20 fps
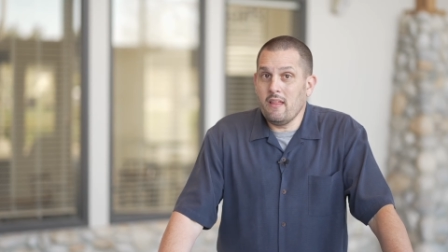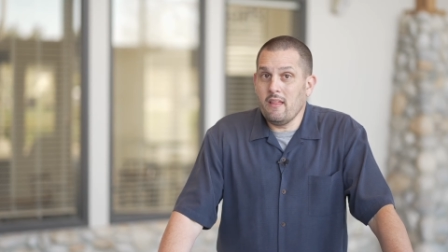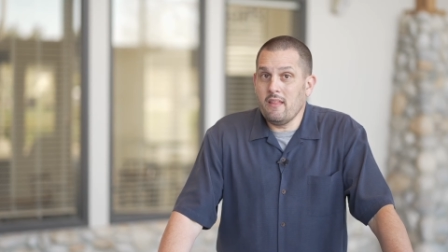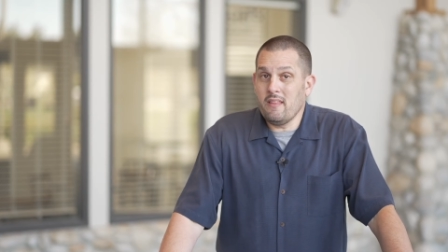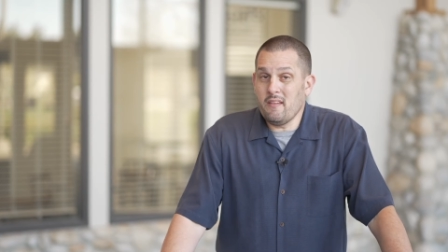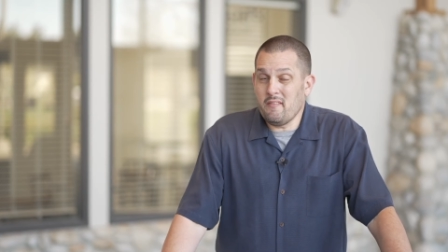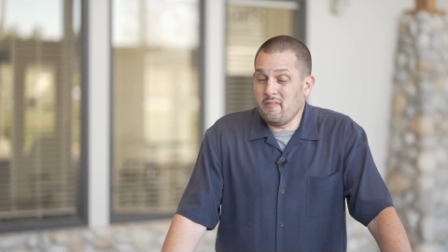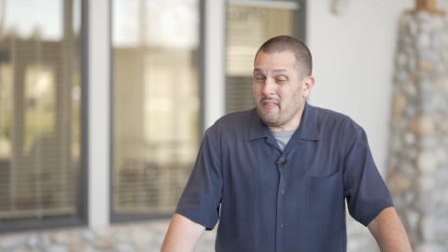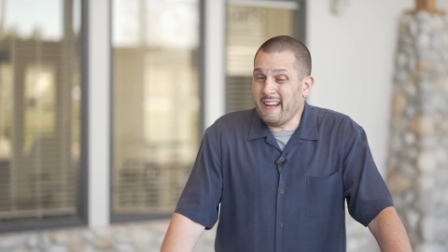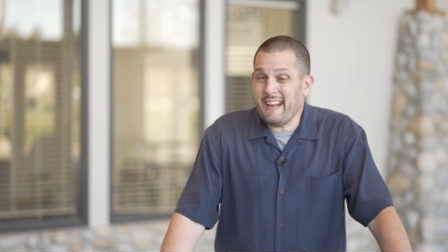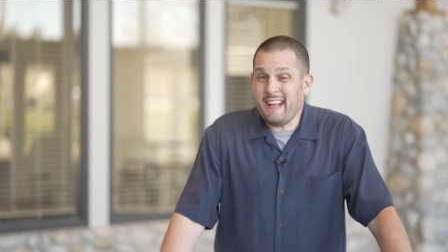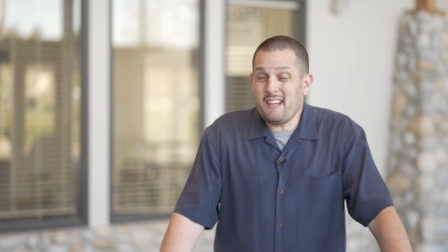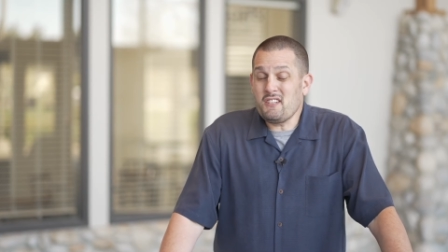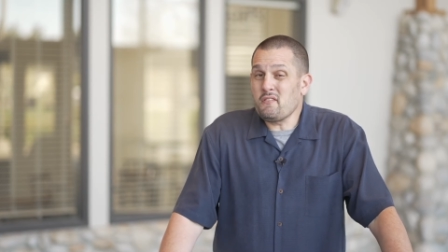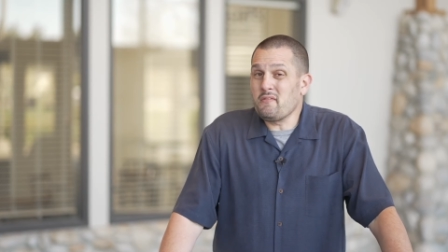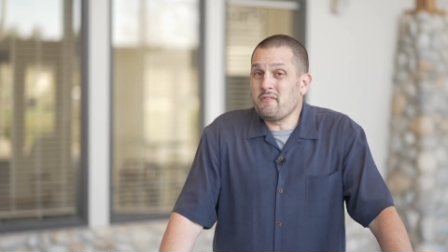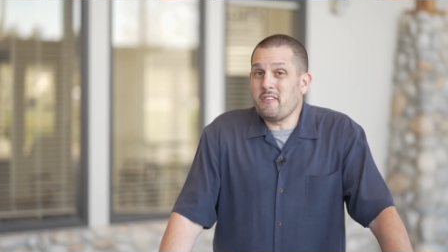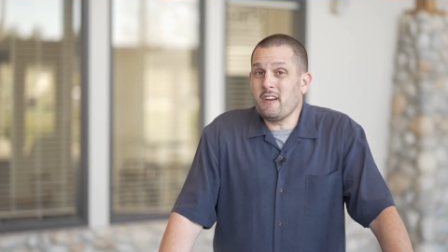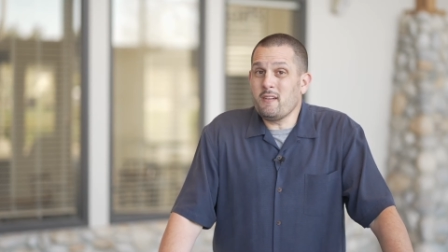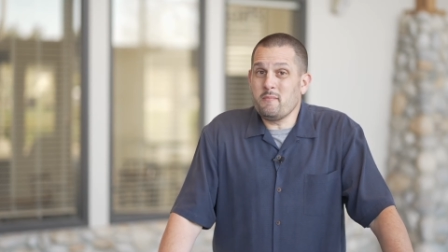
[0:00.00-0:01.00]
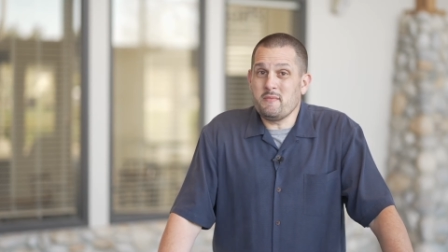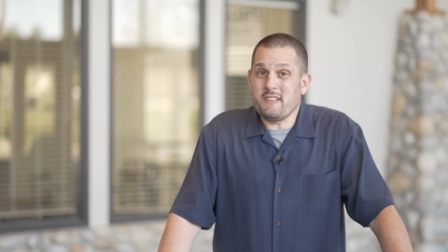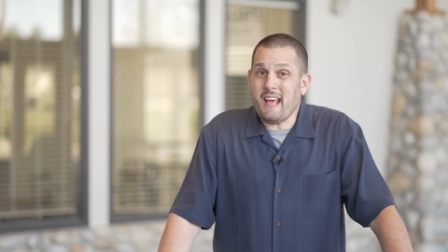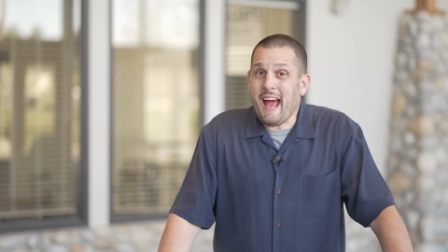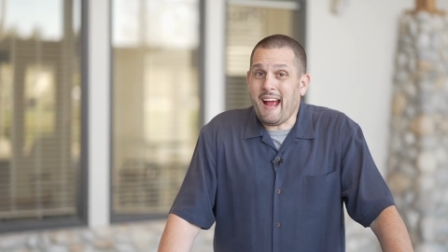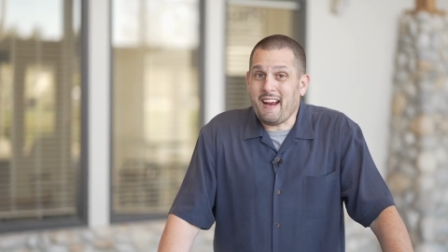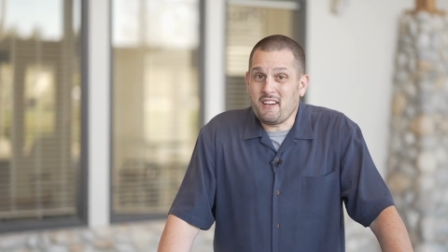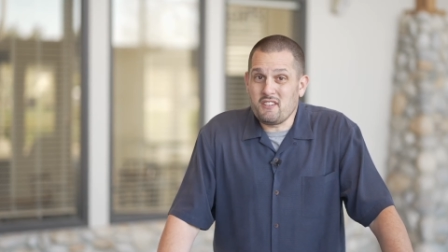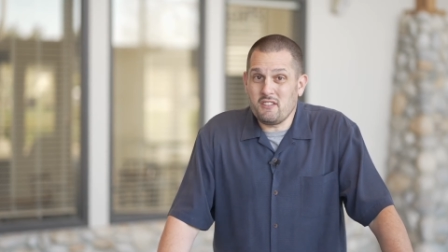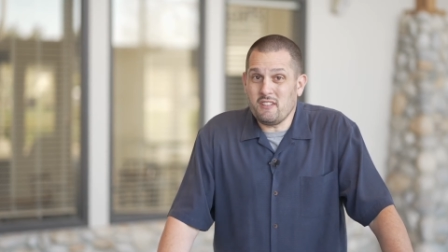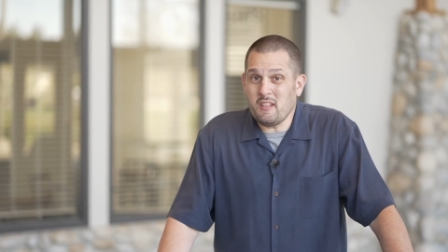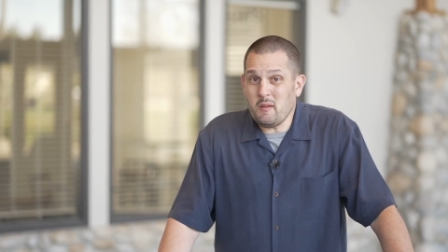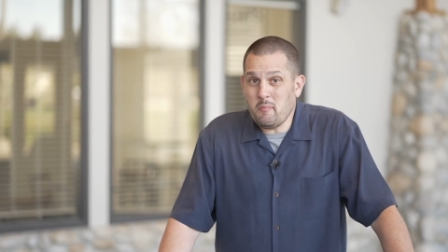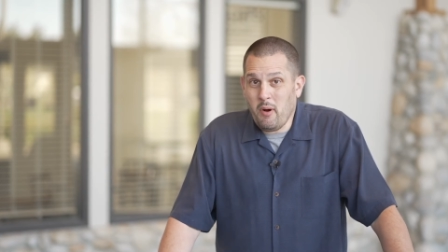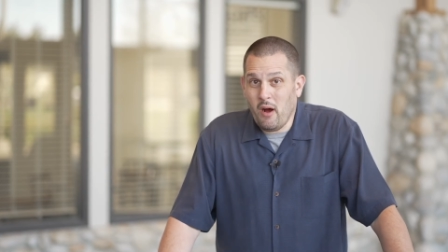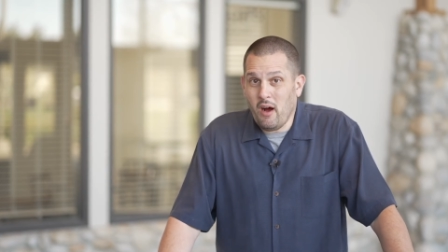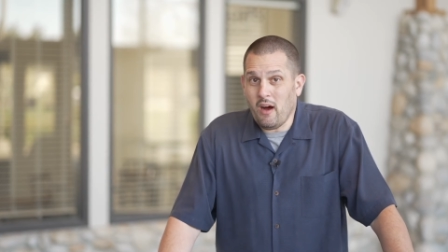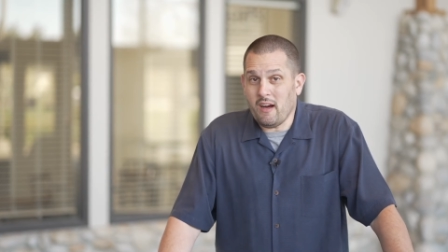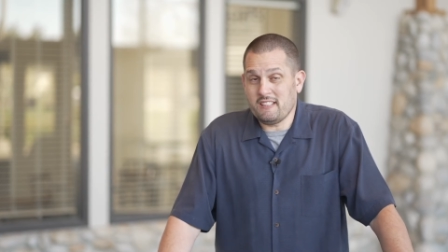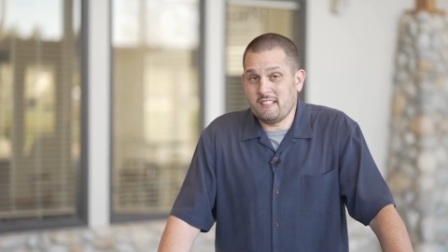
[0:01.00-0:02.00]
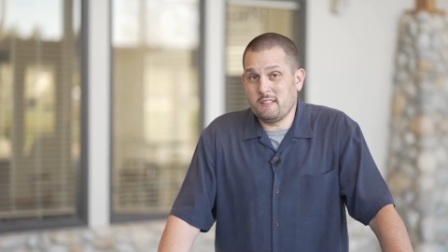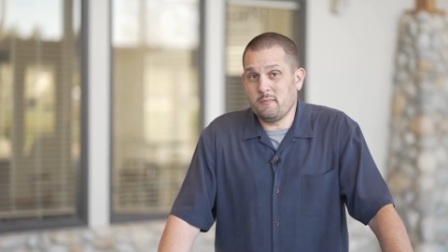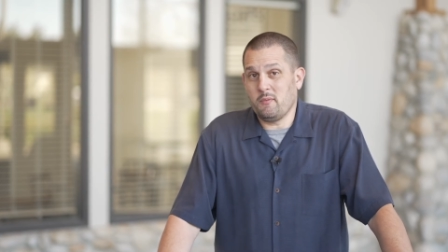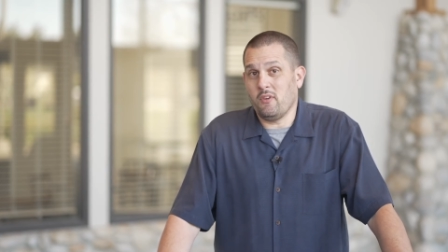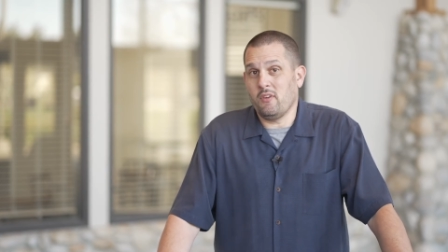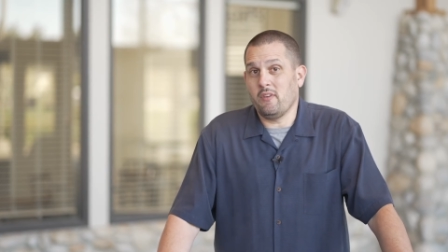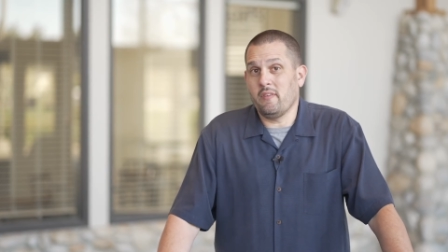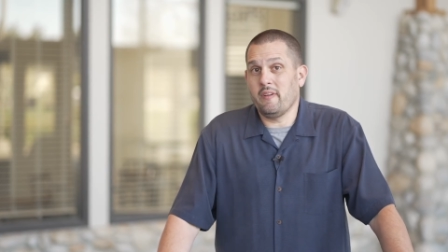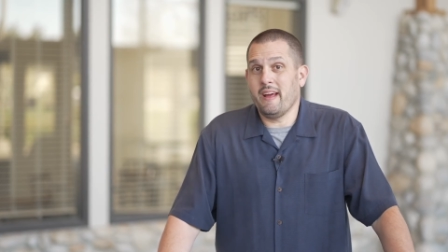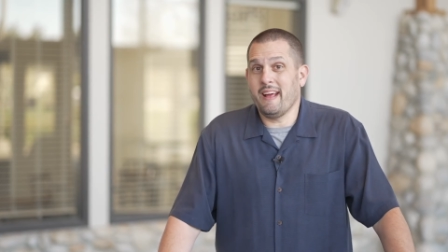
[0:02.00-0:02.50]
that financial freedom is actually possible,